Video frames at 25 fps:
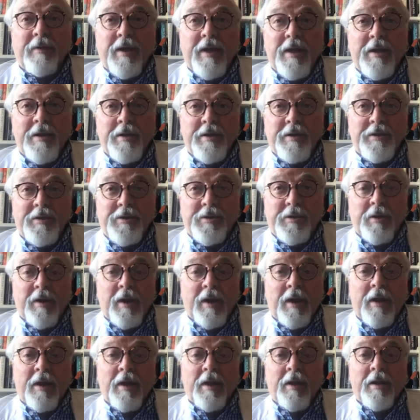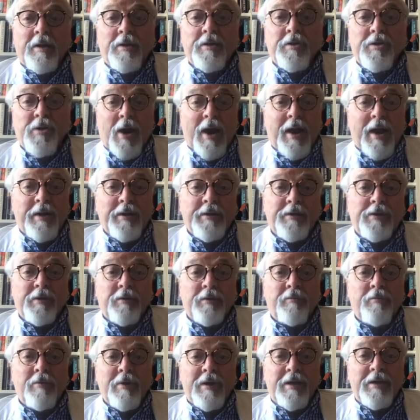industry trying to
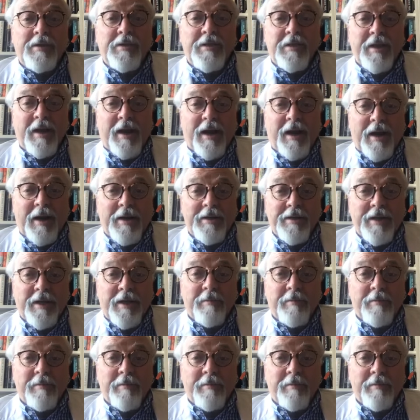restart,